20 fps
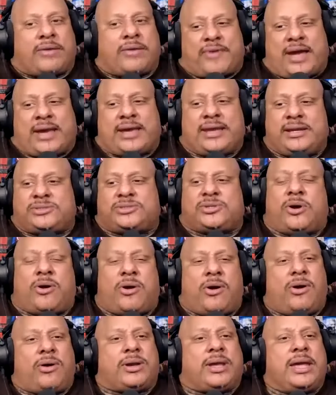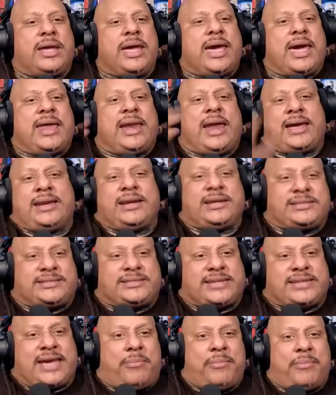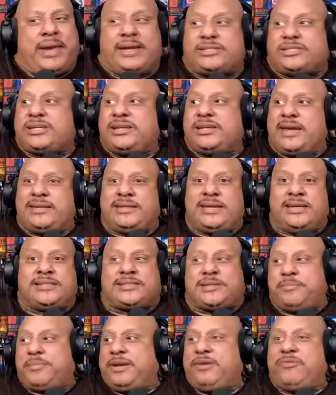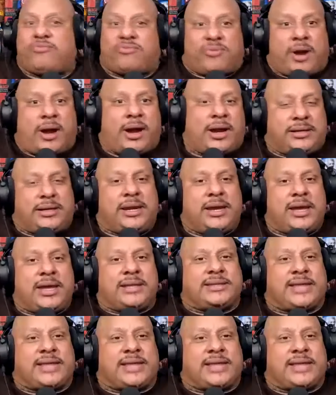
If I get a dog and I get a Dalmatian that needs to be run,